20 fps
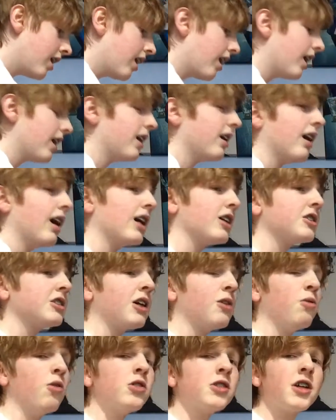
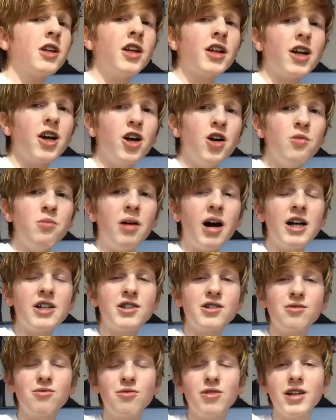I was gonna go, but I
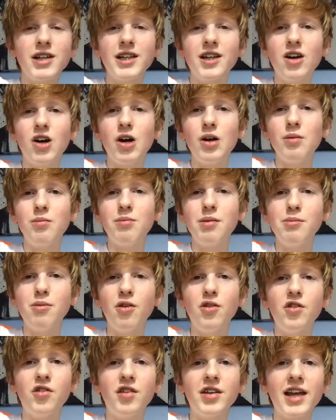just really can't be
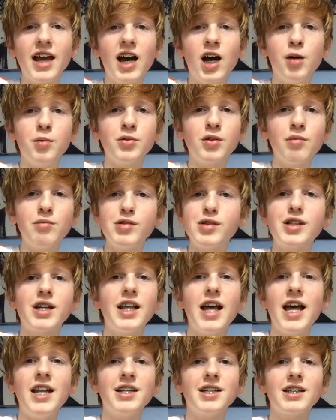bothered to get up, so I'm just
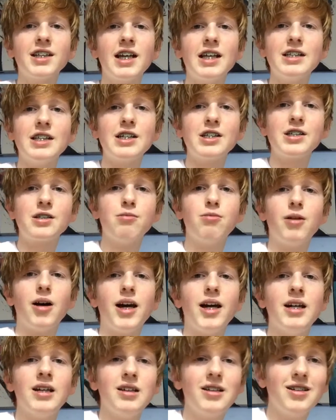gonna end it like this,
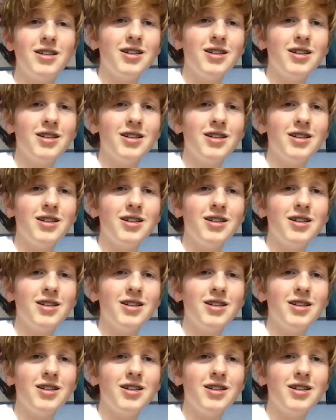bye.